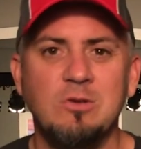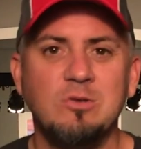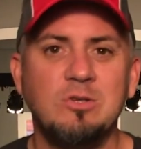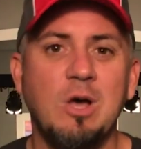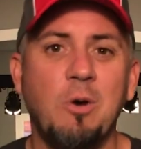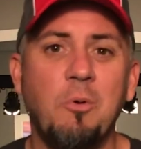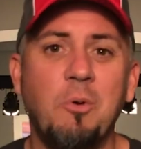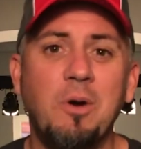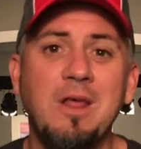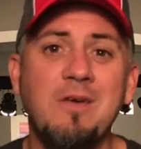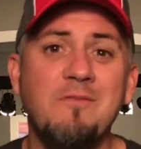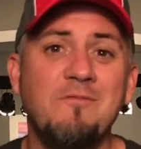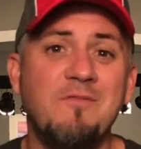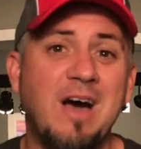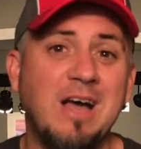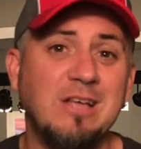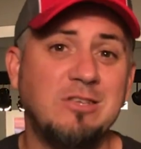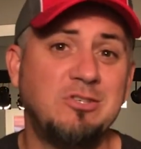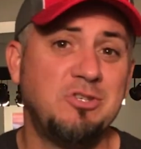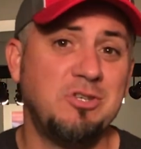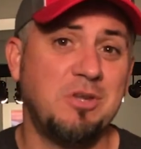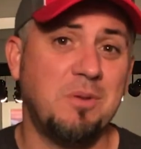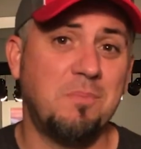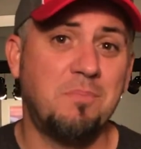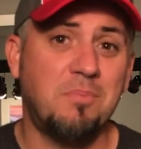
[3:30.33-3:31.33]
So I want to
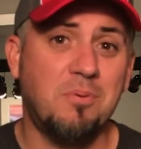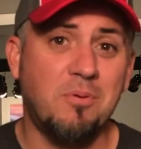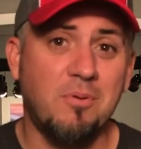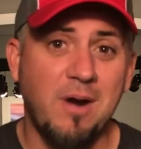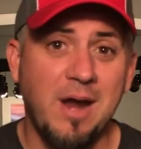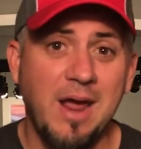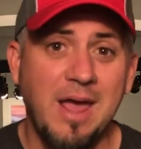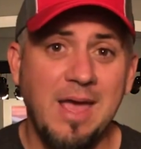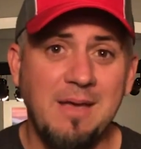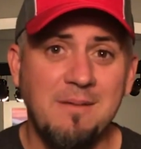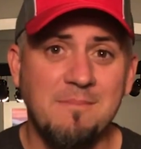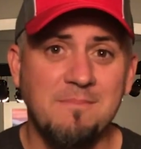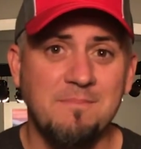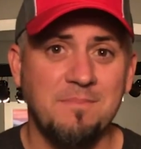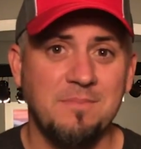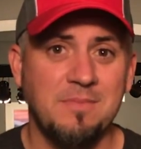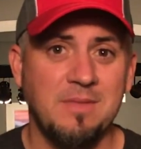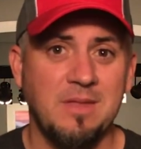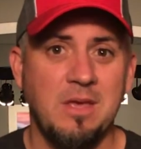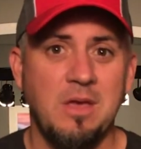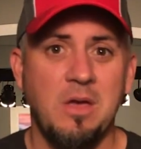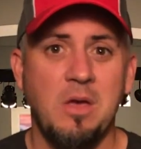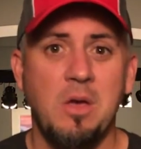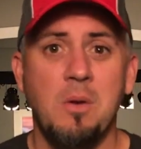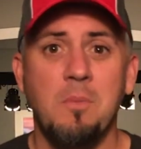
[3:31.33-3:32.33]
invite you to
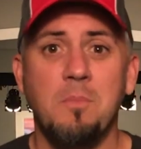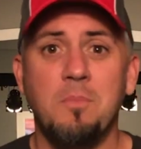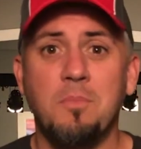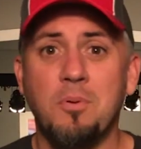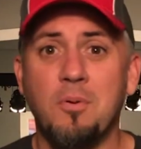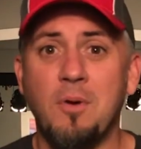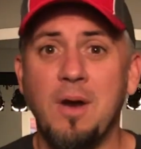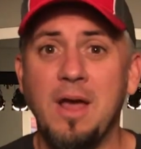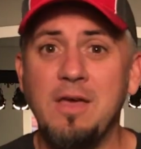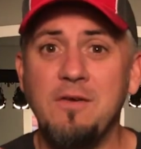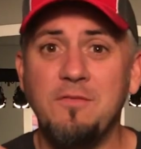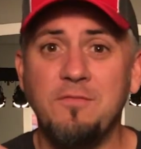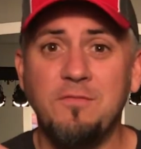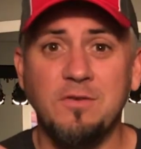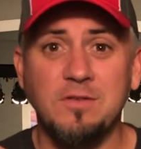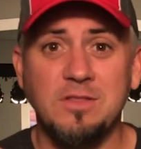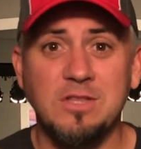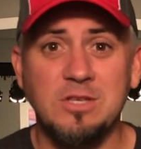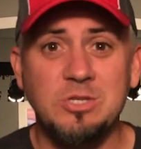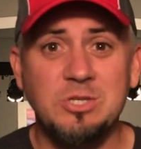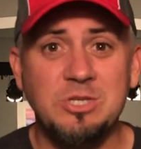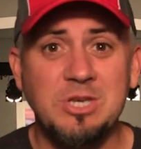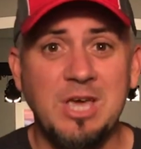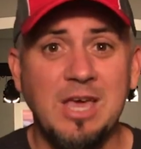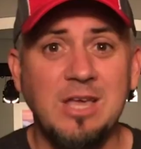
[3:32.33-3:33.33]
pray for
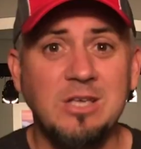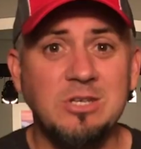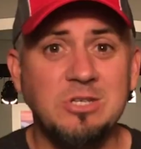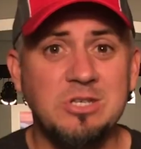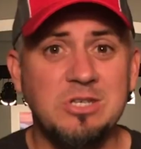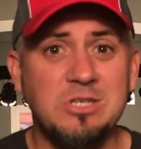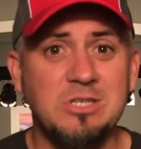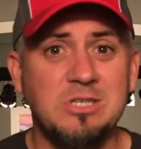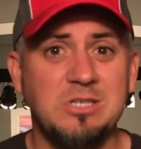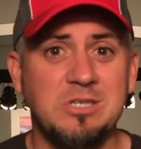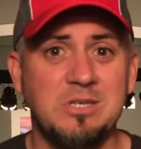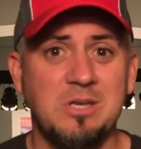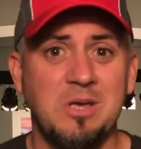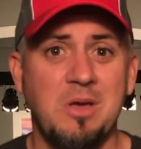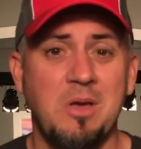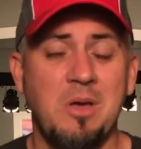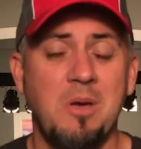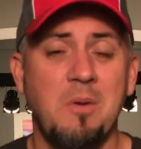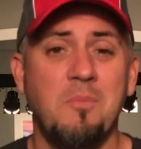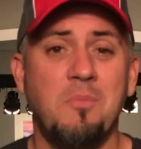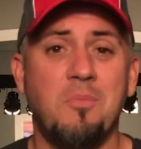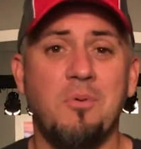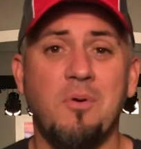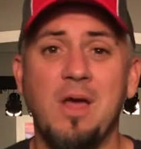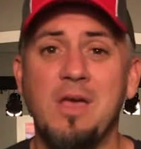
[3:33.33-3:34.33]
the changes,
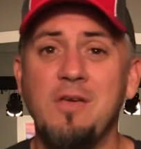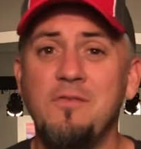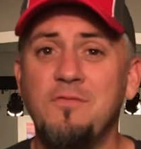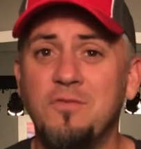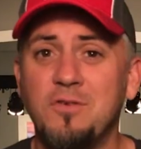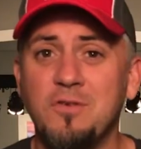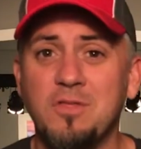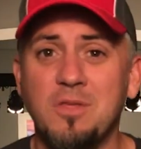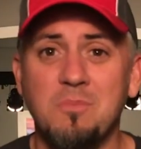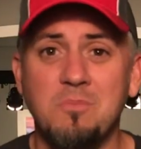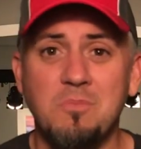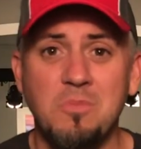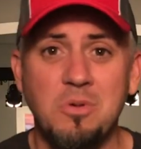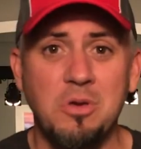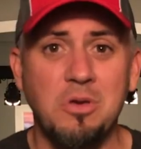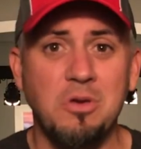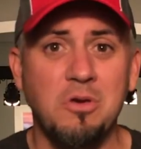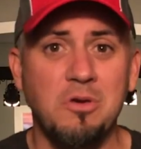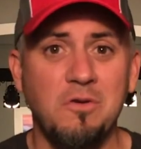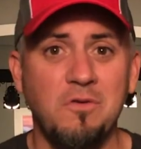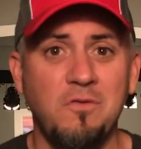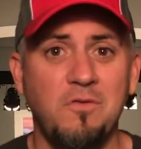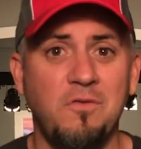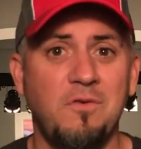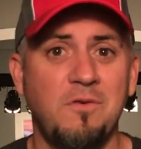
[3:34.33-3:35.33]
pray for the
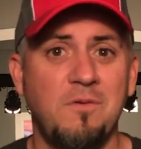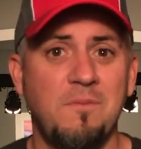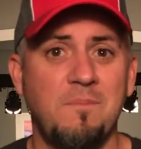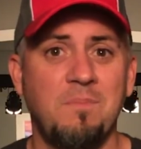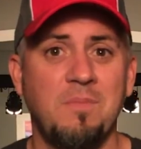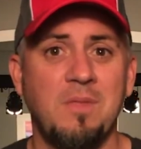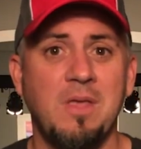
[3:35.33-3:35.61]
move,